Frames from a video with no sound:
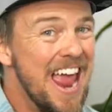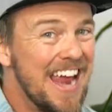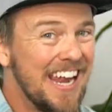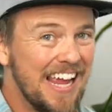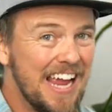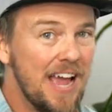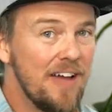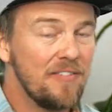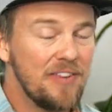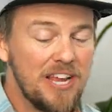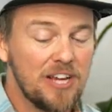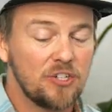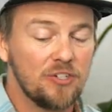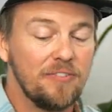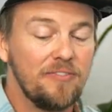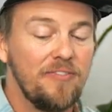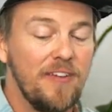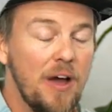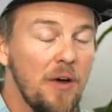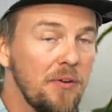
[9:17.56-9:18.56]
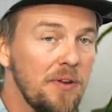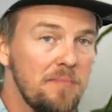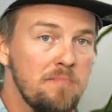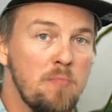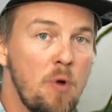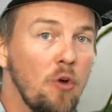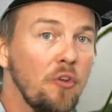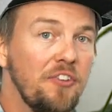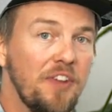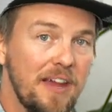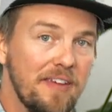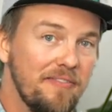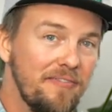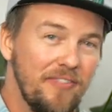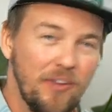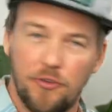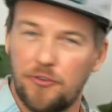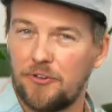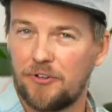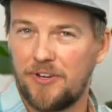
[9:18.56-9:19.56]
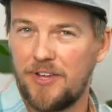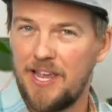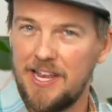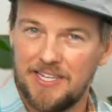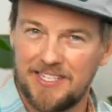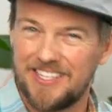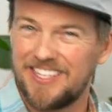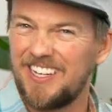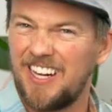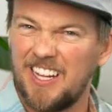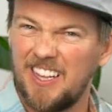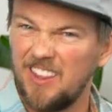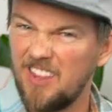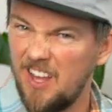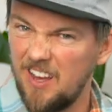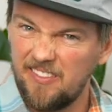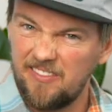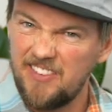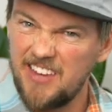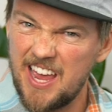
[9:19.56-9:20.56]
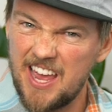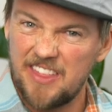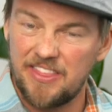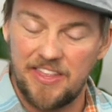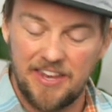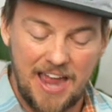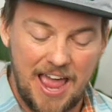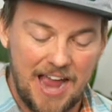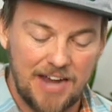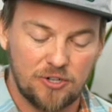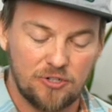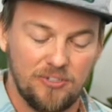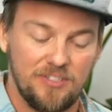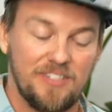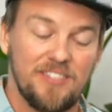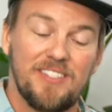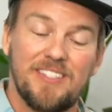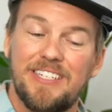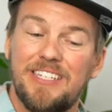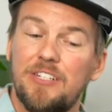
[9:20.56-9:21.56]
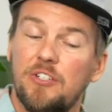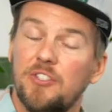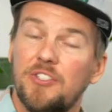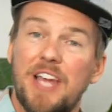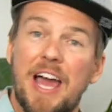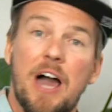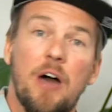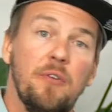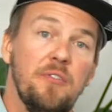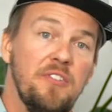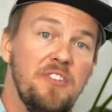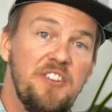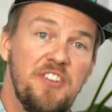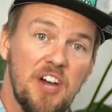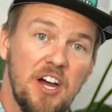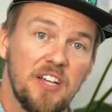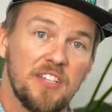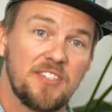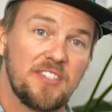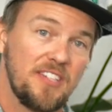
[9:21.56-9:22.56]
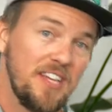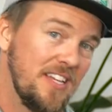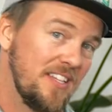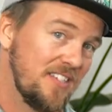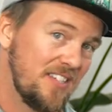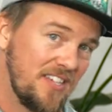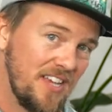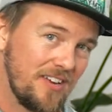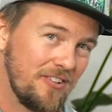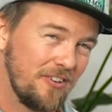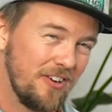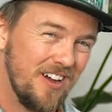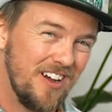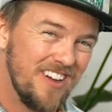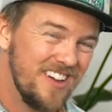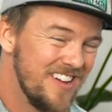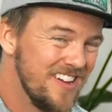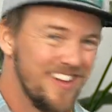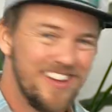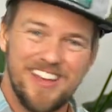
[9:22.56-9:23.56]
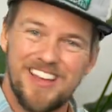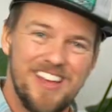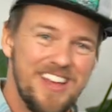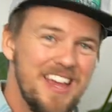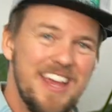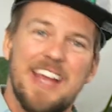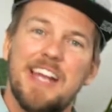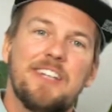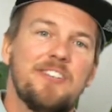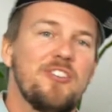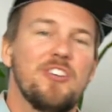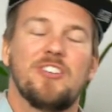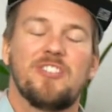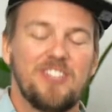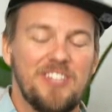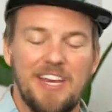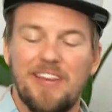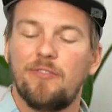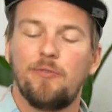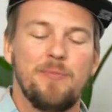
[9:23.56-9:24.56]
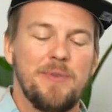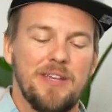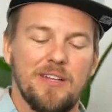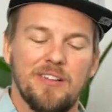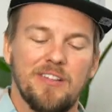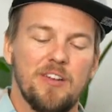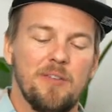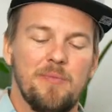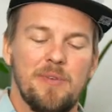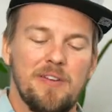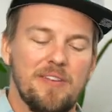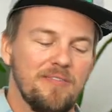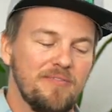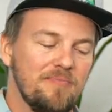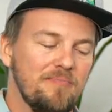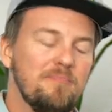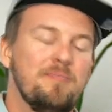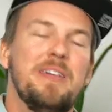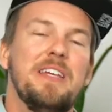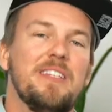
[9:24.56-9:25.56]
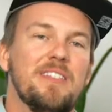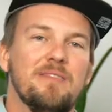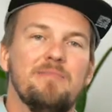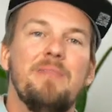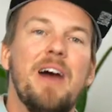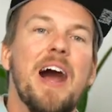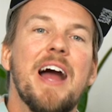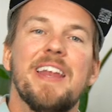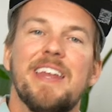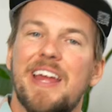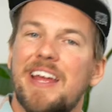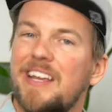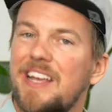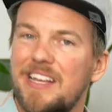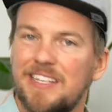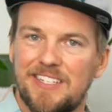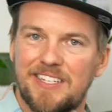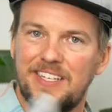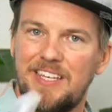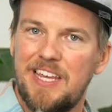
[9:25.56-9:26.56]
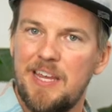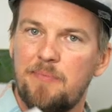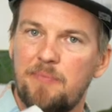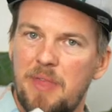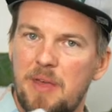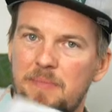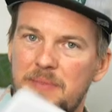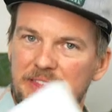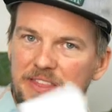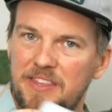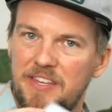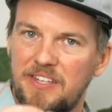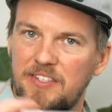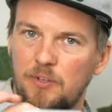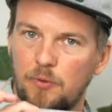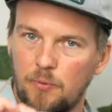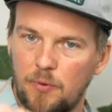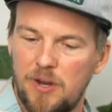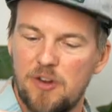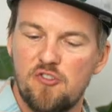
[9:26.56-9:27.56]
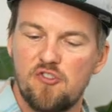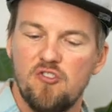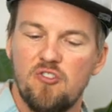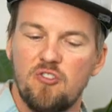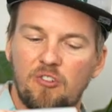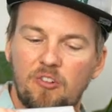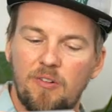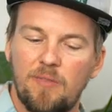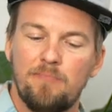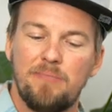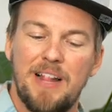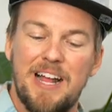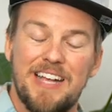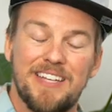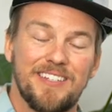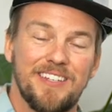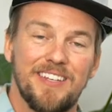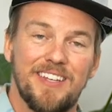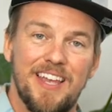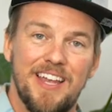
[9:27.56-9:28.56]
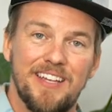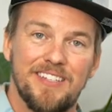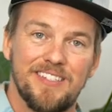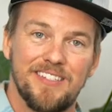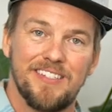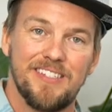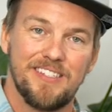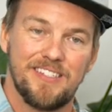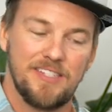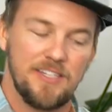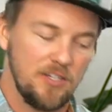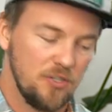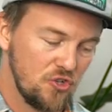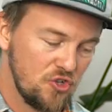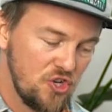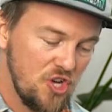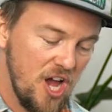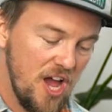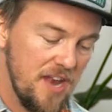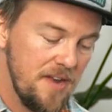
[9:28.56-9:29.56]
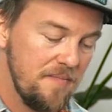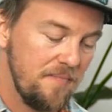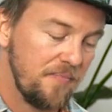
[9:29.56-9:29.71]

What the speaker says: and I haven't actually found a multi-filter case that I love yet that actually seals out dust, etc. It just saves me a little bit of peace of mind, I guess, to keep them in these original plastic cases that seal shut.